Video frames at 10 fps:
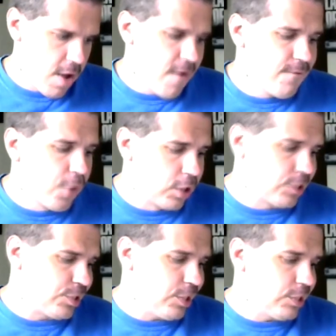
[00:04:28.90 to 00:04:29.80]

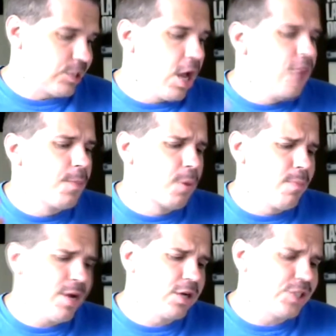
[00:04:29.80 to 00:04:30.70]
Versus the
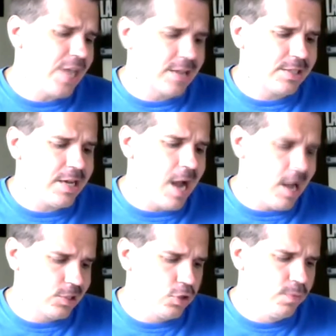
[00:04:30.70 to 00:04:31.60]
Premier Sexy
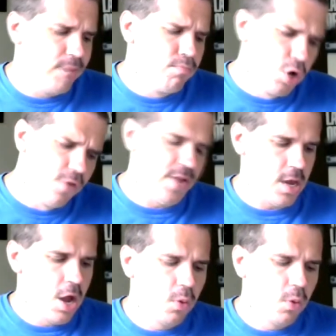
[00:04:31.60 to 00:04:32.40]
Costume and Movie,